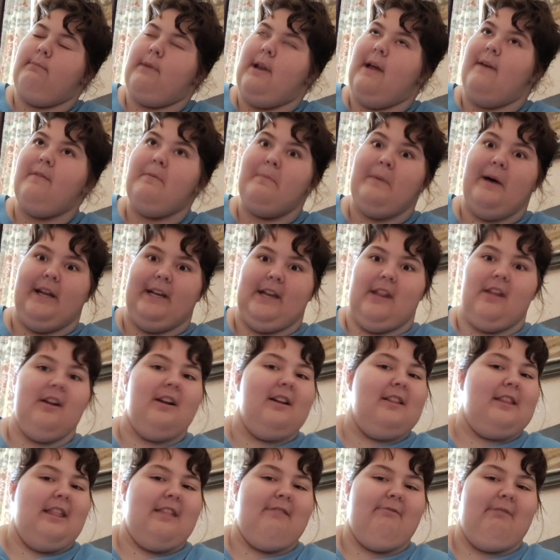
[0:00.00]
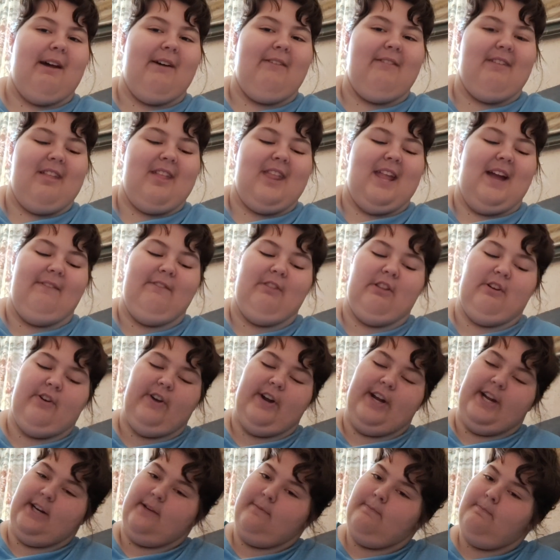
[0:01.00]
Never mind. I started this when I was in 7th
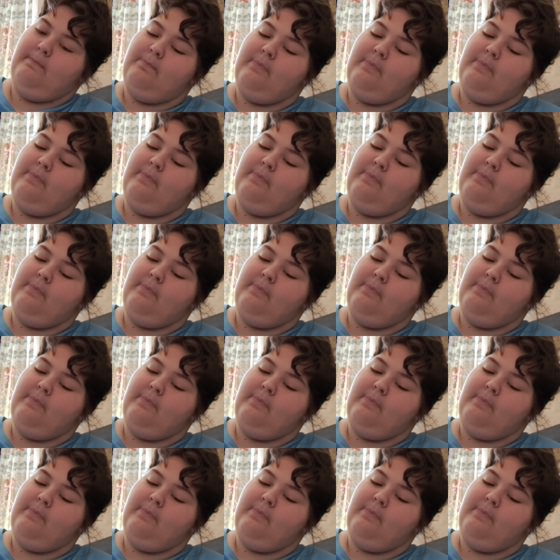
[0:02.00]
grade.